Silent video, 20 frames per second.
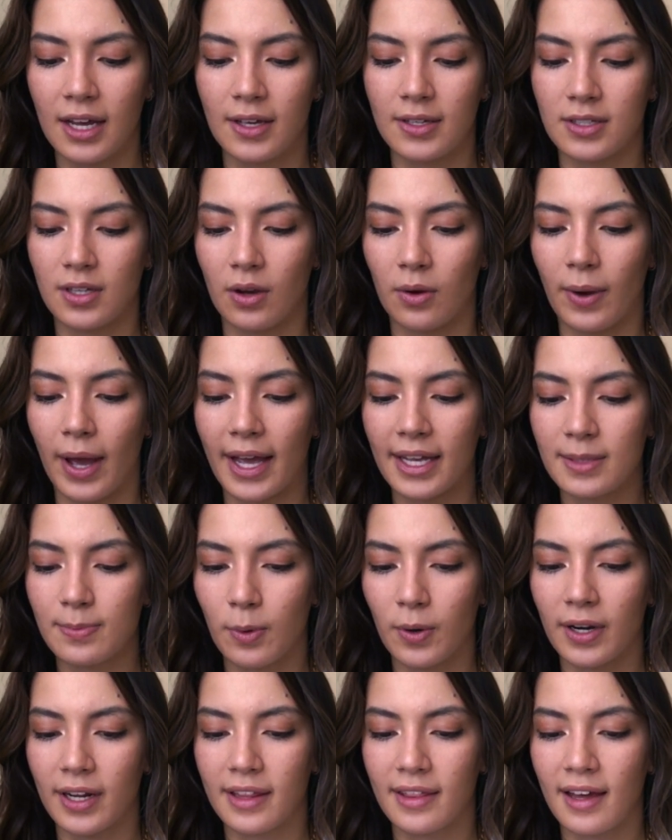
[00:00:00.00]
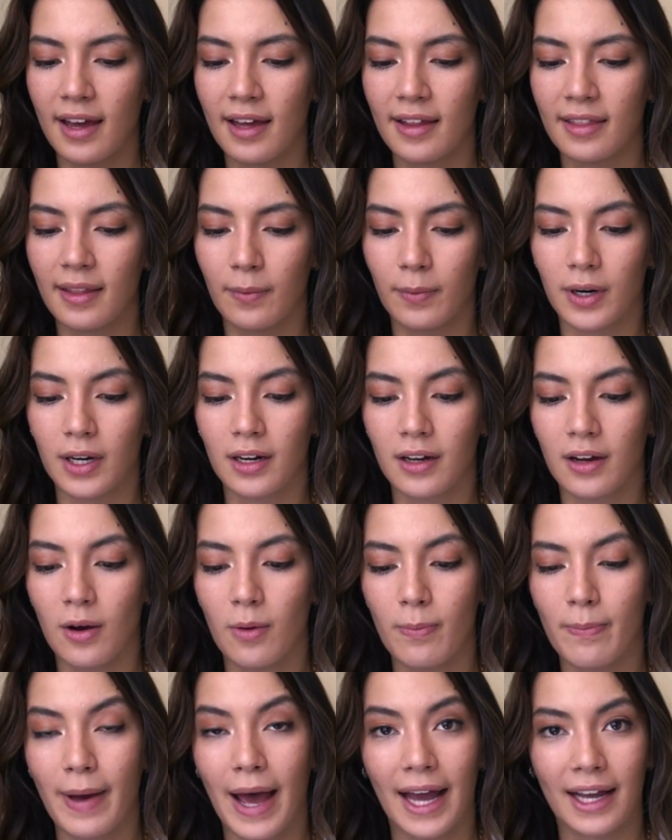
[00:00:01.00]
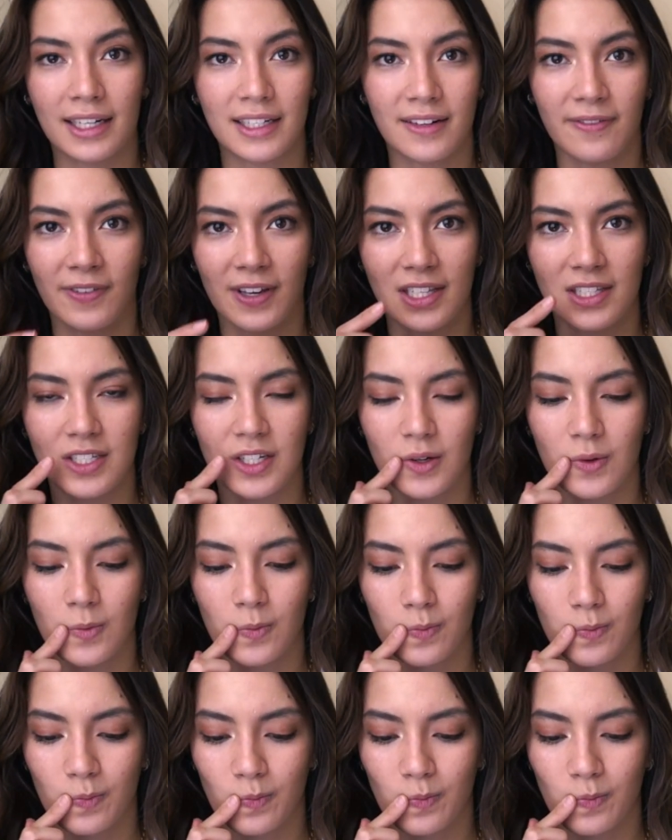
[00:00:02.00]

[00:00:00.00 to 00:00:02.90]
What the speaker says: So exporting that, then we're going to go back into Facetune.